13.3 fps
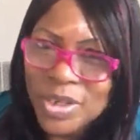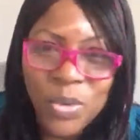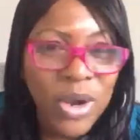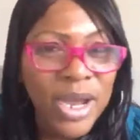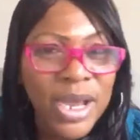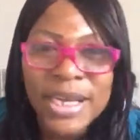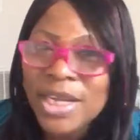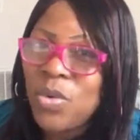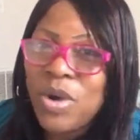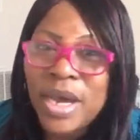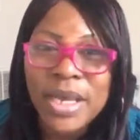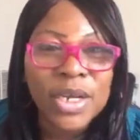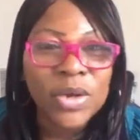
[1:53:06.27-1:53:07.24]

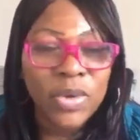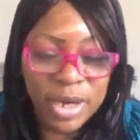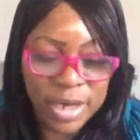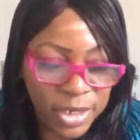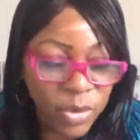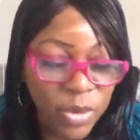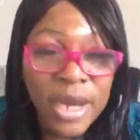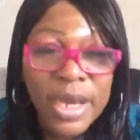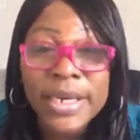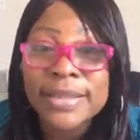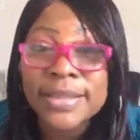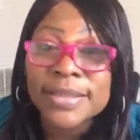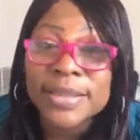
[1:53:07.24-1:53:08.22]

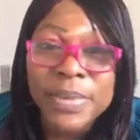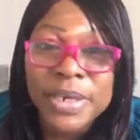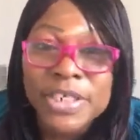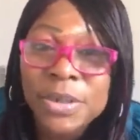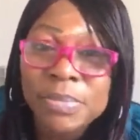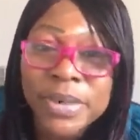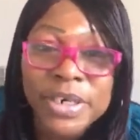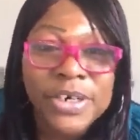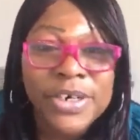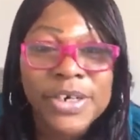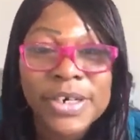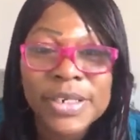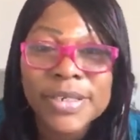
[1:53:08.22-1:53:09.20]
Kwani is a special
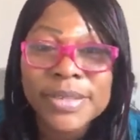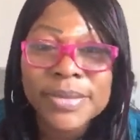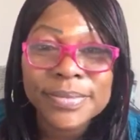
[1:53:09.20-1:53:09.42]
bird.